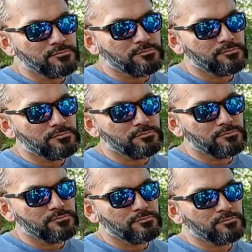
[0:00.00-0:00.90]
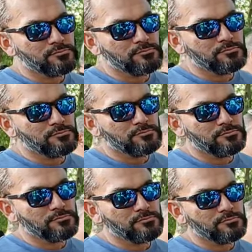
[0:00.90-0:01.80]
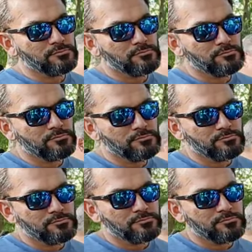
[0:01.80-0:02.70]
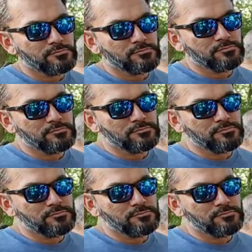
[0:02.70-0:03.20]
This person isn't speaking.